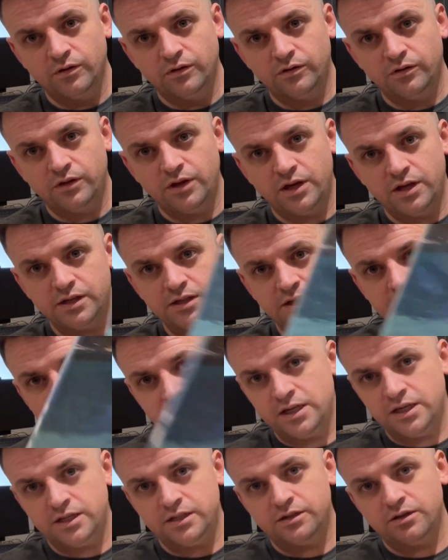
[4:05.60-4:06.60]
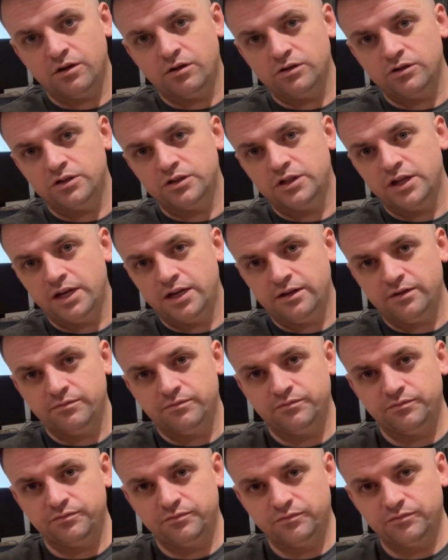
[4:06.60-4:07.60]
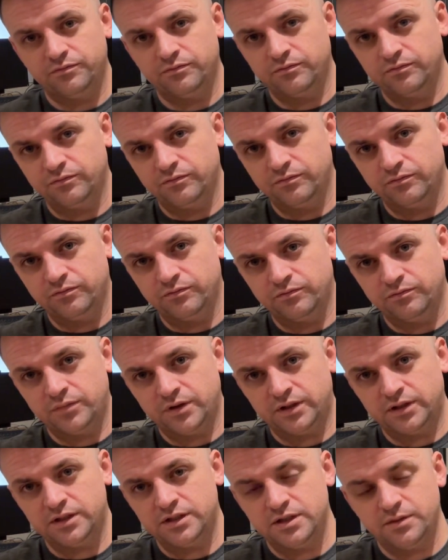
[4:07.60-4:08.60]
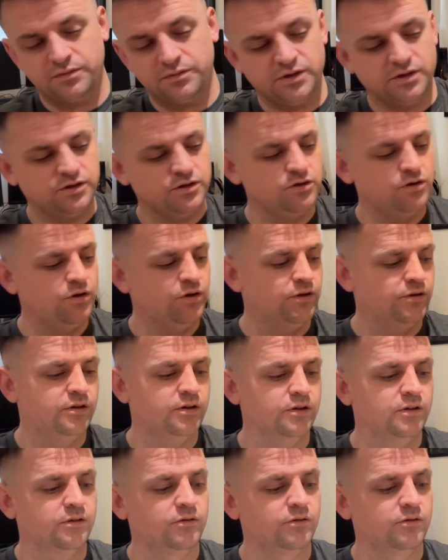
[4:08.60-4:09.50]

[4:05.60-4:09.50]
This is Austin. Picked this up this year.